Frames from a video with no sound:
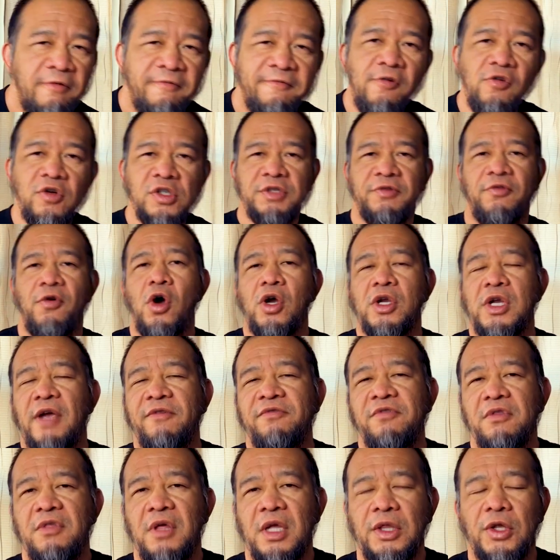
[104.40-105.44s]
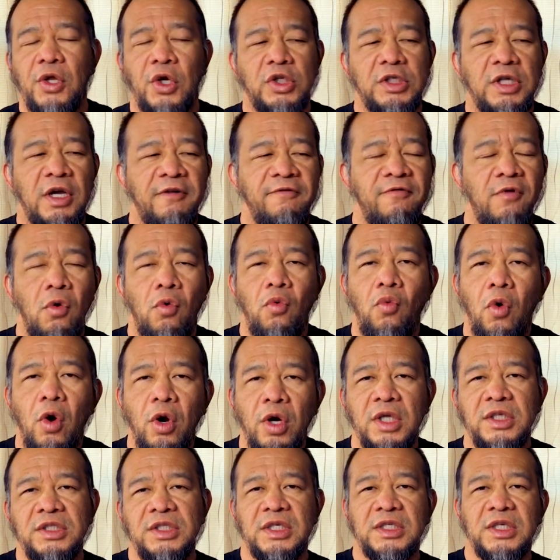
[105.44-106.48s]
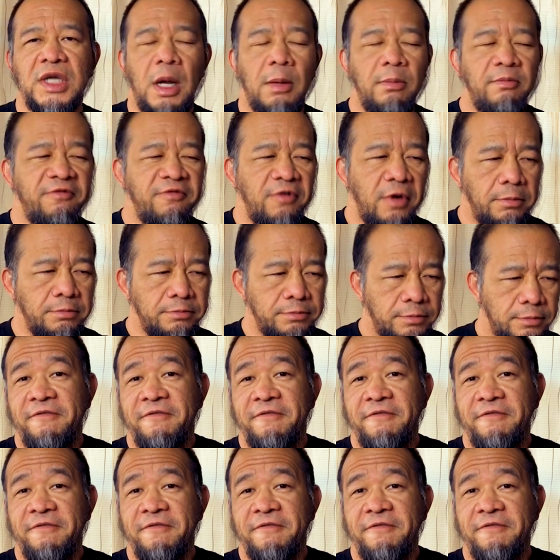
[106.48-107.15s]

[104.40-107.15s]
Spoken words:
first of all, you have to think to yourself, where does this come from?